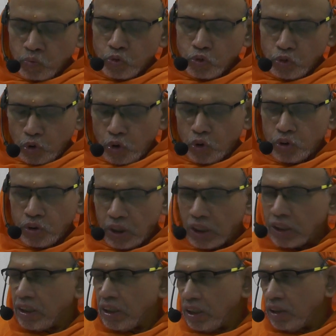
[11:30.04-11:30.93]
So
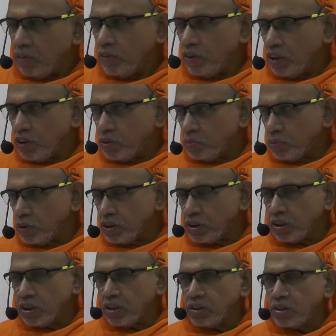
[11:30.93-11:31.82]
that kind of a
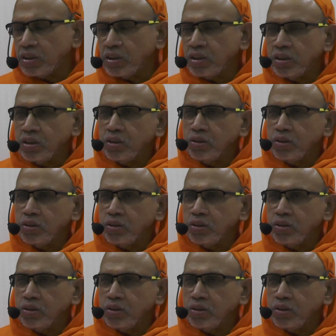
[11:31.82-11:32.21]
litmus test.